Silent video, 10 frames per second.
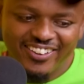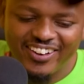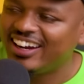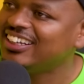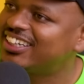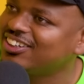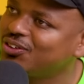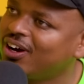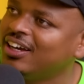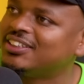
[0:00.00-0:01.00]
Let's get to
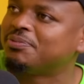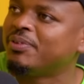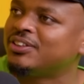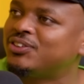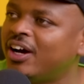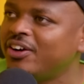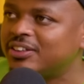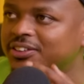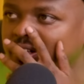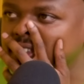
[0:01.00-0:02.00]
heists, man. So how do you
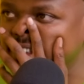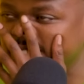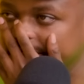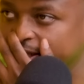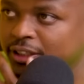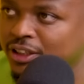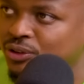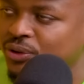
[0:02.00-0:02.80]
start doing